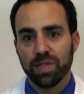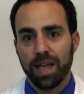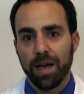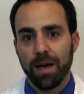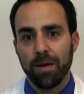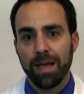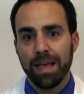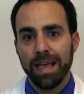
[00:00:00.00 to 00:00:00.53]

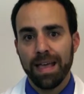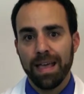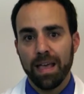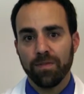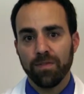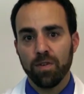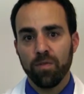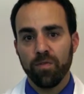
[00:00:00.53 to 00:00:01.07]
Now,
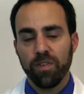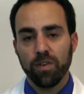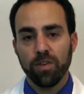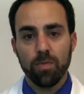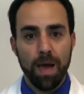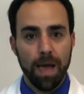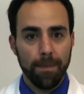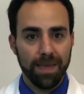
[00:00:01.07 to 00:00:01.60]
if you feel
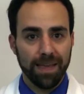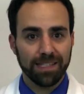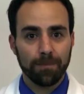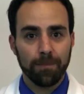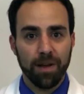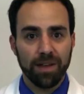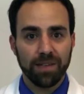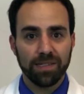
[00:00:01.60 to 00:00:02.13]
you might be
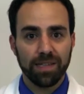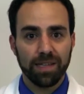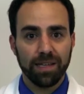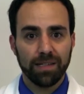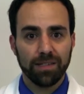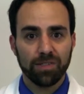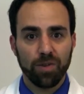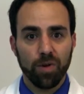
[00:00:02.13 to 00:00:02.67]

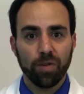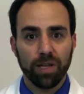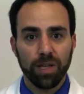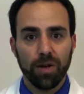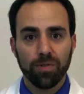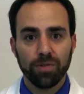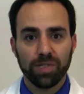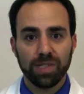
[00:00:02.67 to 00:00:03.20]
experiencing
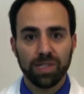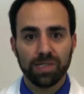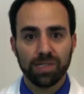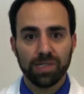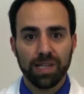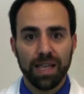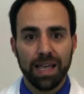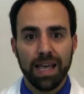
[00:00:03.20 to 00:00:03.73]

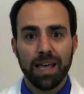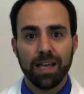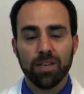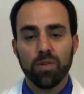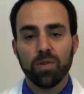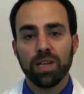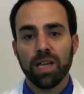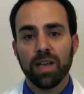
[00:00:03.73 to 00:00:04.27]
scoliosis,
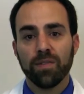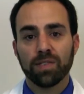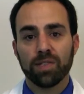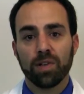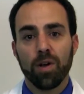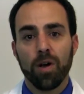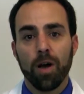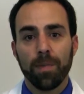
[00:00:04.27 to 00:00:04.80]
you can give us a
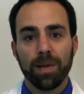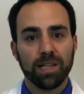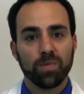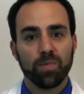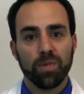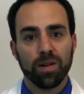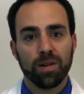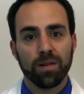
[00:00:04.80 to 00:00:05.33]
call because
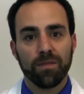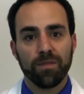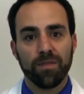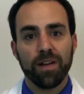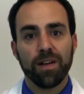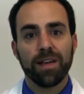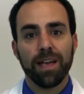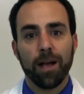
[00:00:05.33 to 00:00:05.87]
we're
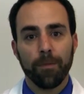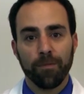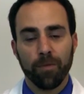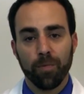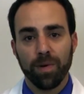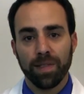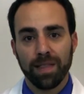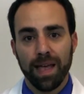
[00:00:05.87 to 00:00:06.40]
very helpful
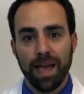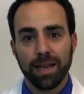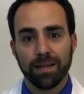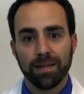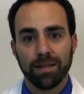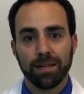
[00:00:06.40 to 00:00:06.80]
with that.